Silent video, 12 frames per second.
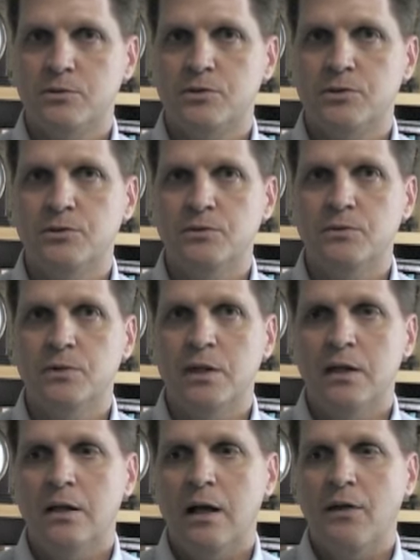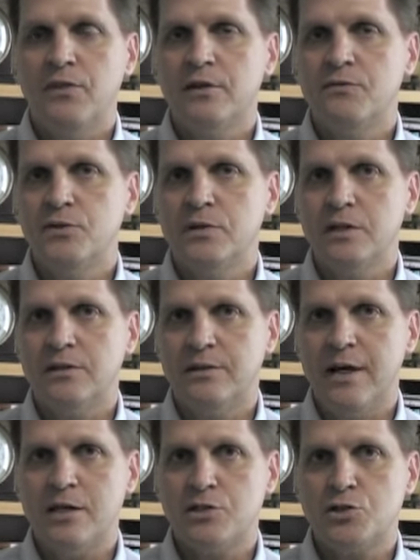to. I think if you can get
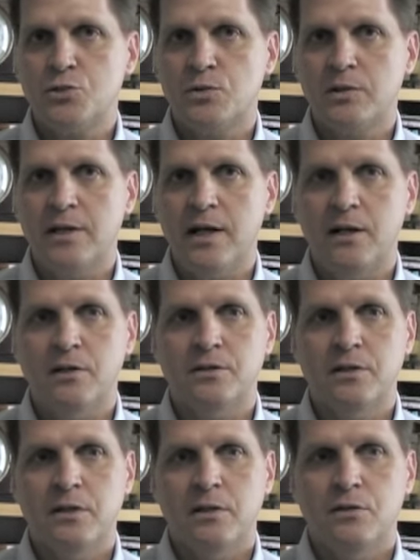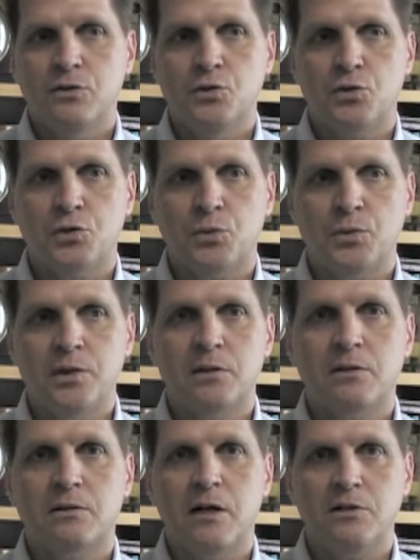that sorted out, your
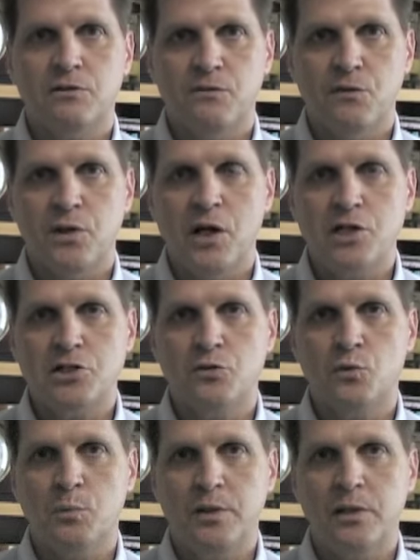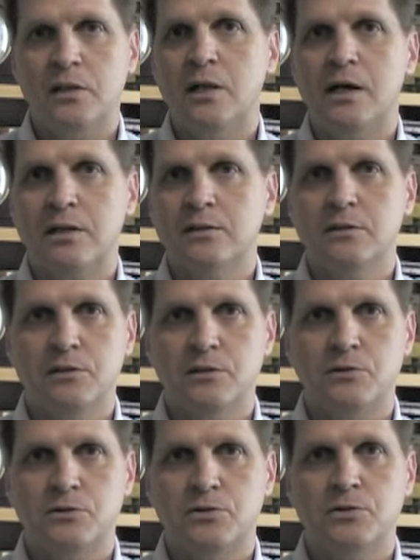career and your vocation will be a lot
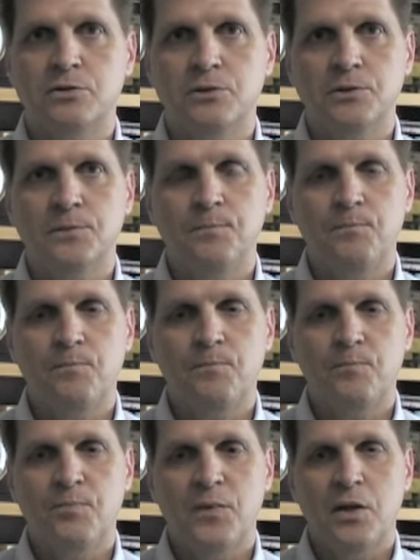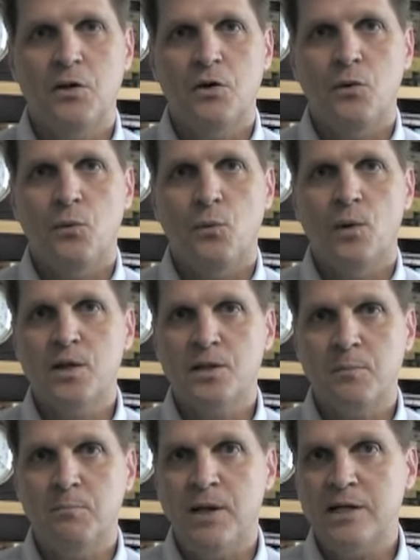clearer to you. One of
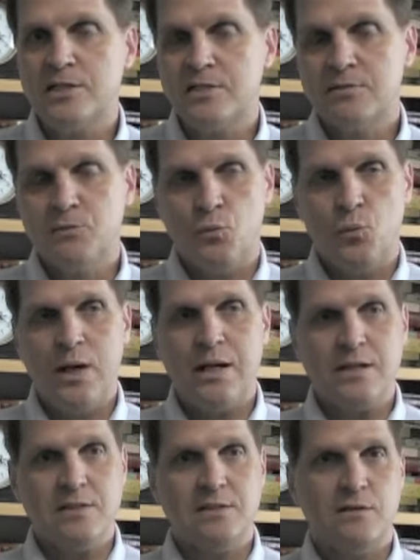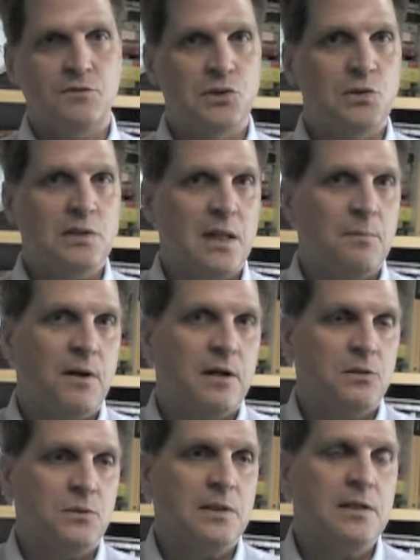the best ways of doing that, by
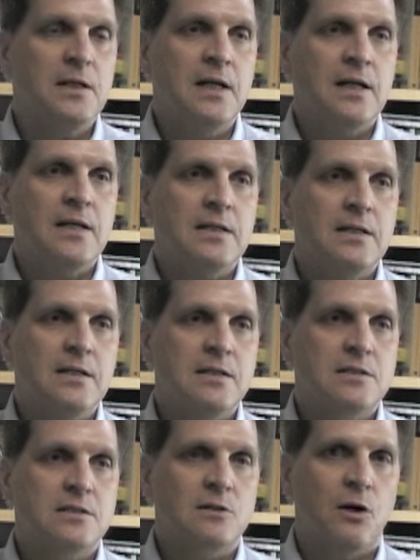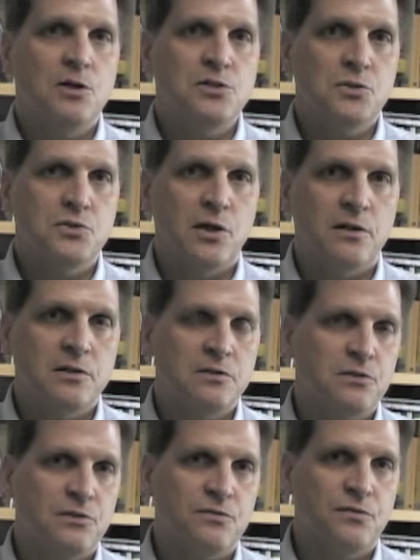the way, is also talking
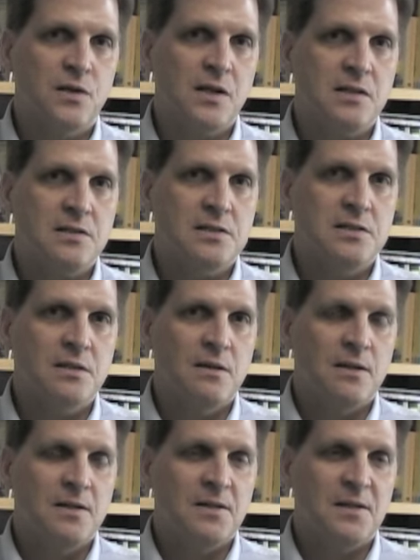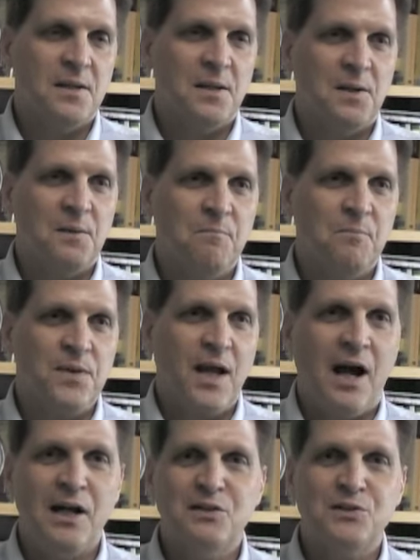to your friends.
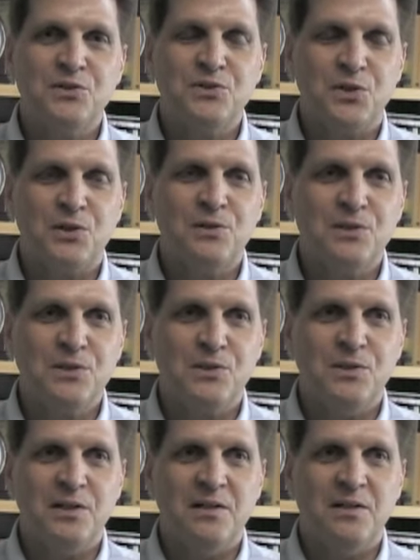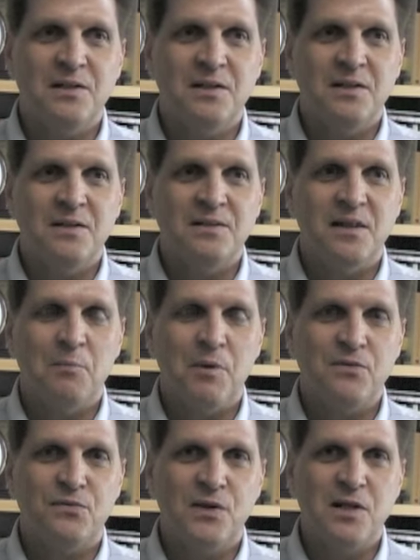I learned early on that
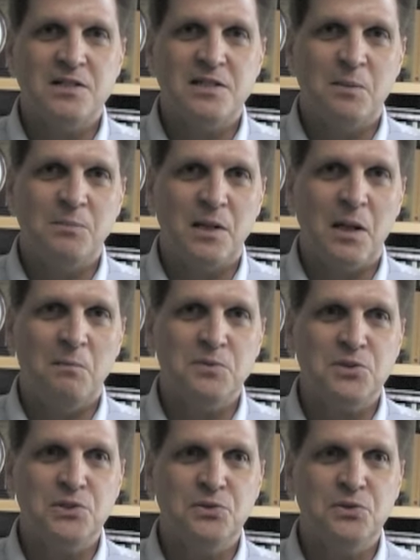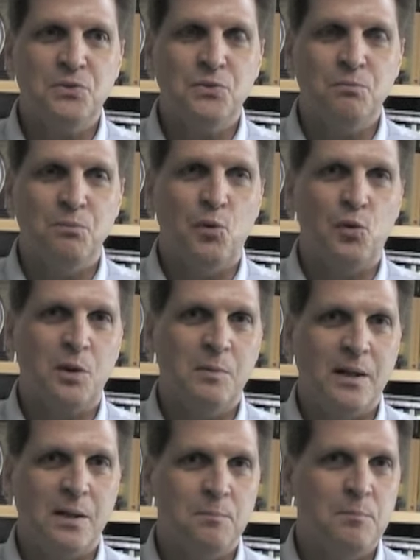my friends sometimes knew more
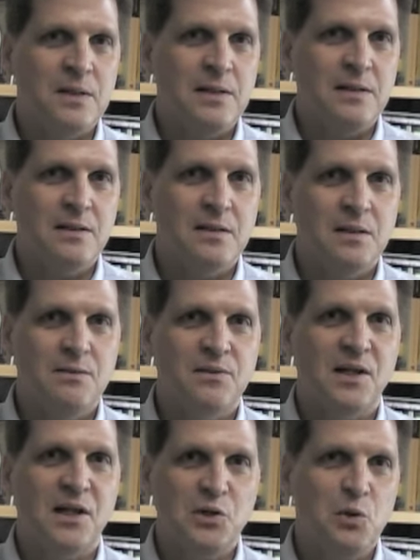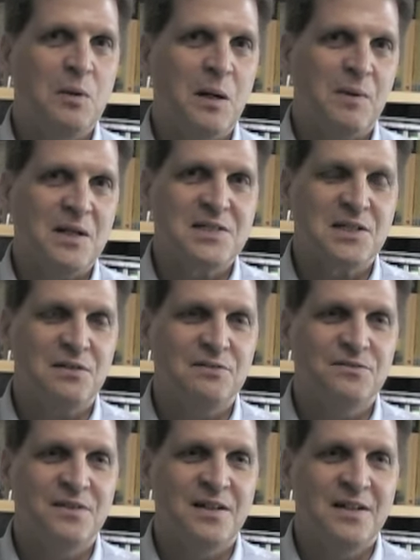about me than I knew about
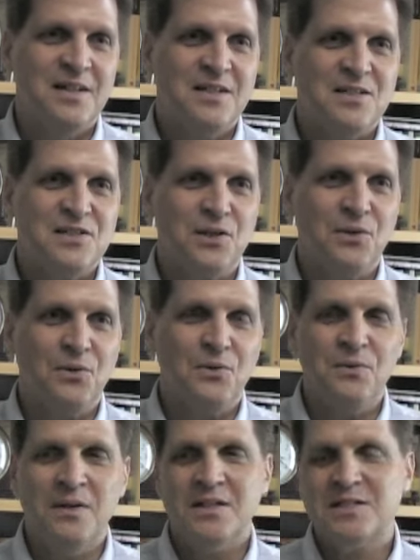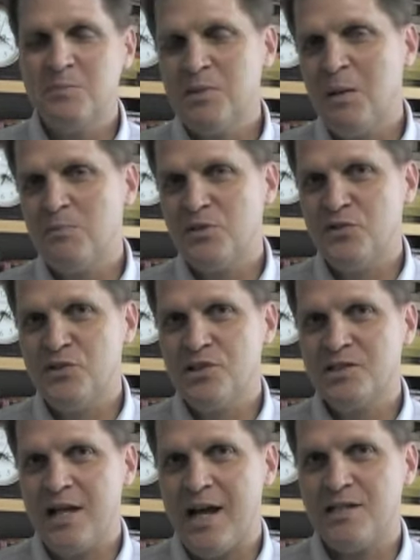myself. So sometimes if you
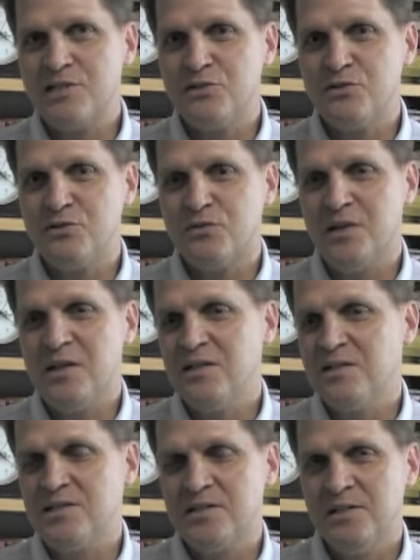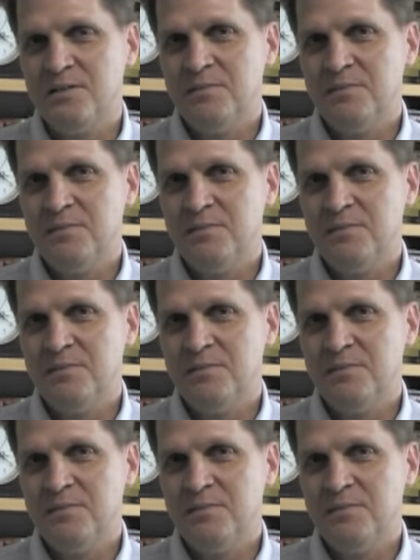just ask your friends,